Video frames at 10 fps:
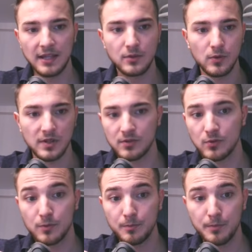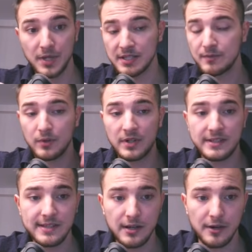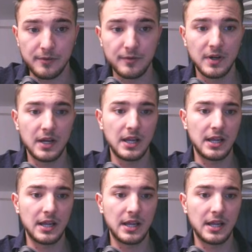and also pays for itself,